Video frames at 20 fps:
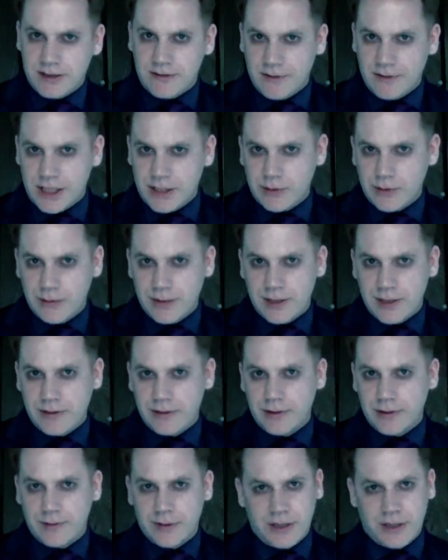advice will be
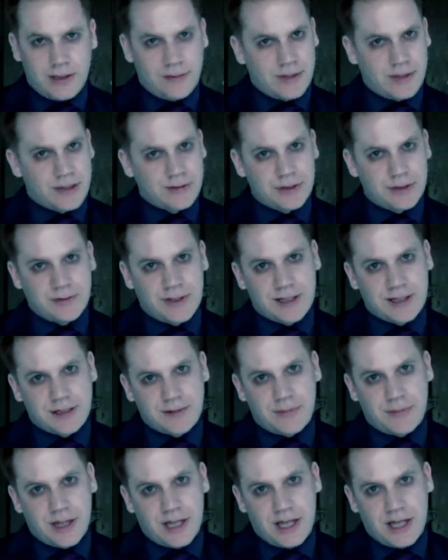good, but the amount you had to
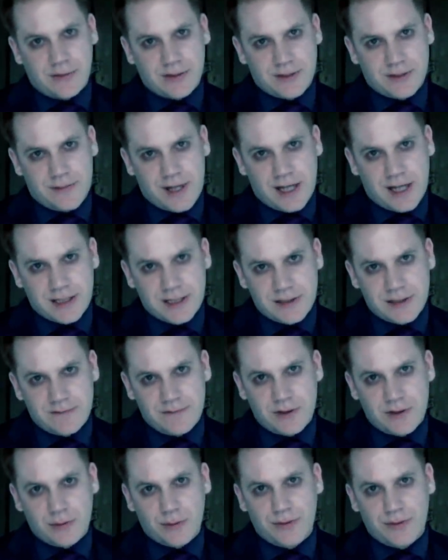pay was massive,
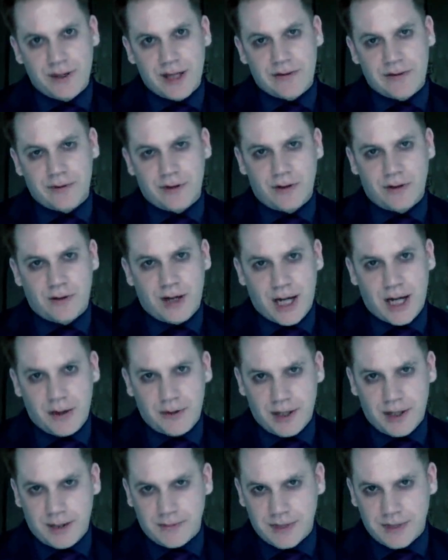and you will never know how
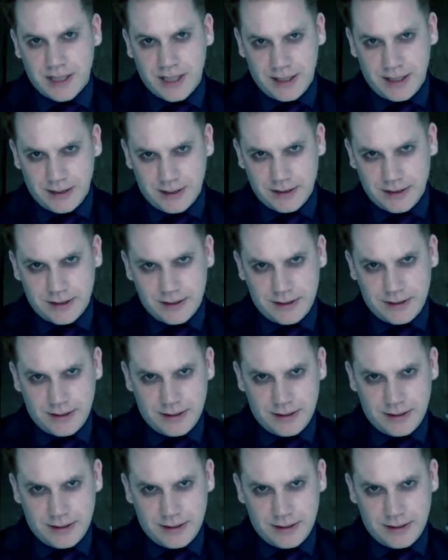they obtained it.